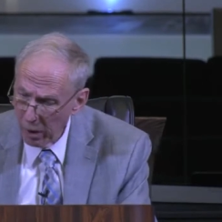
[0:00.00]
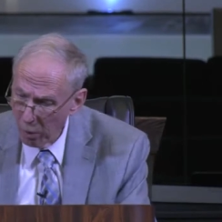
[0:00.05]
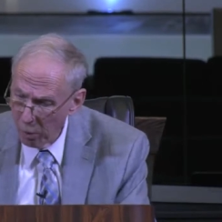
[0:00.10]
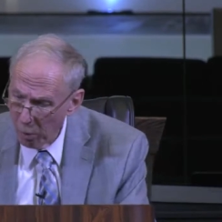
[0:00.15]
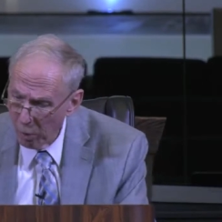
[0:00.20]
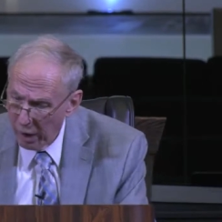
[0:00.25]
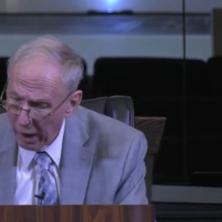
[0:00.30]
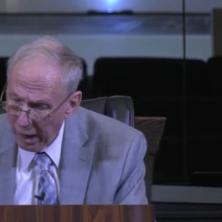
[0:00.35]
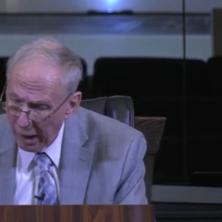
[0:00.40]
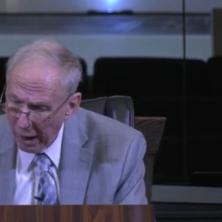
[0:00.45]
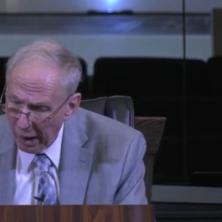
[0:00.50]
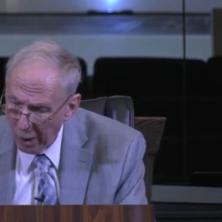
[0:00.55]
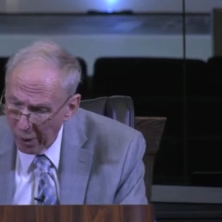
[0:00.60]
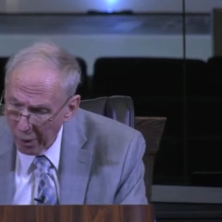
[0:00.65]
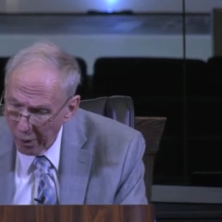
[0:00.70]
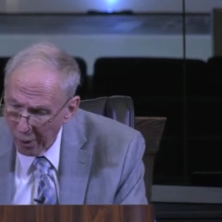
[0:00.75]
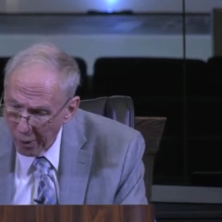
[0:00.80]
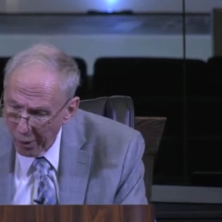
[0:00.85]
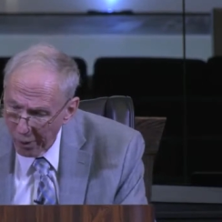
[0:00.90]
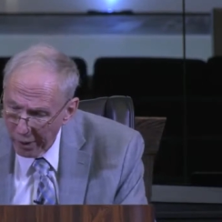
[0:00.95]

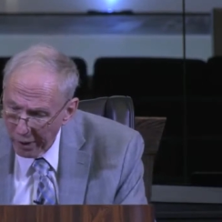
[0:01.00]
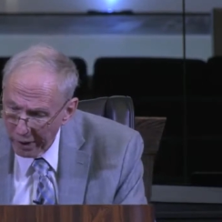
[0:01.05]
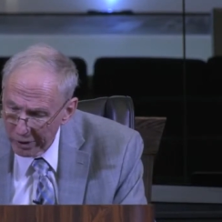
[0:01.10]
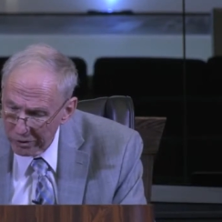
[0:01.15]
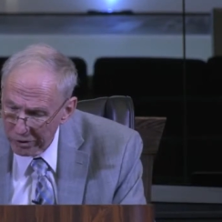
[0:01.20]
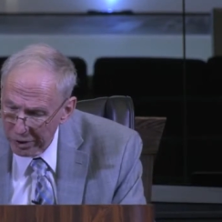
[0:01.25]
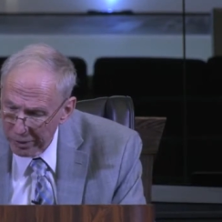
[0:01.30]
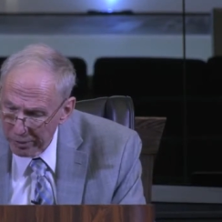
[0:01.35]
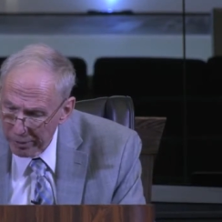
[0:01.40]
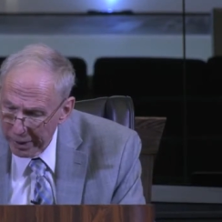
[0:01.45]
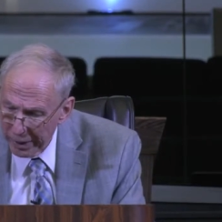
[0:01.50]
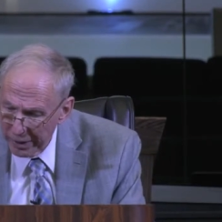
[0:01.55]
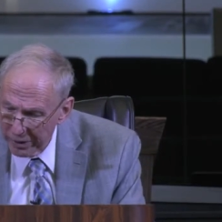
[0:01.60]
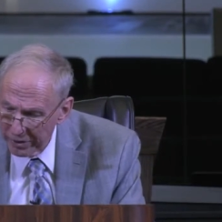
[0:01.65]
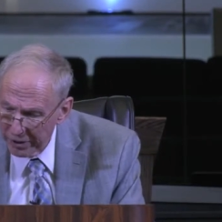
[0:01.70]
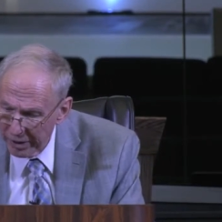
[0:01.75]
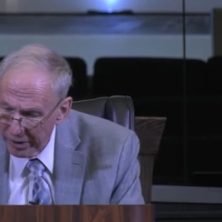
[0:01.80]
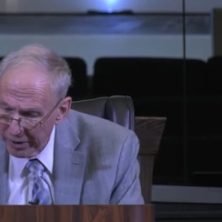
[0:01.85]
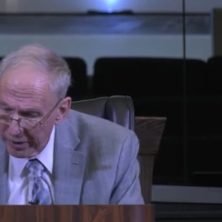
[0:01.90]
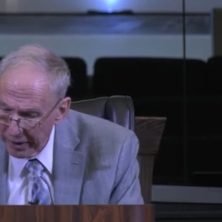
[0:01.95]
Wow. It's an
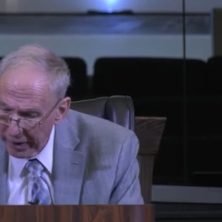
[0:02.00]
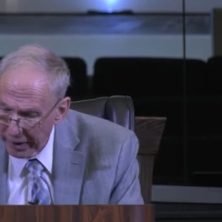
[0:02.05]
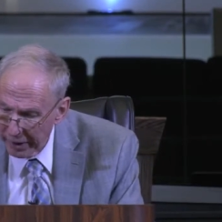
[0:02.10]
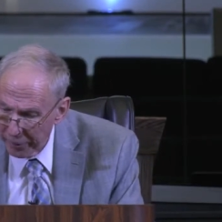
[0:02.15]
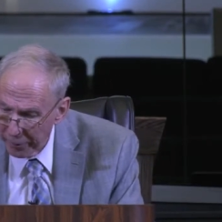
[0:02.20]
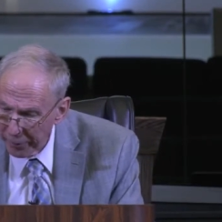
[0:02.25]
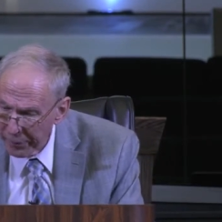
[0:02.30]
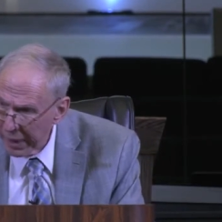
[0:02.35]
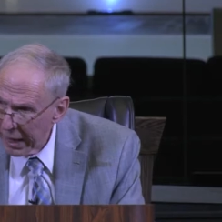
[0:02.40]
amazing thing.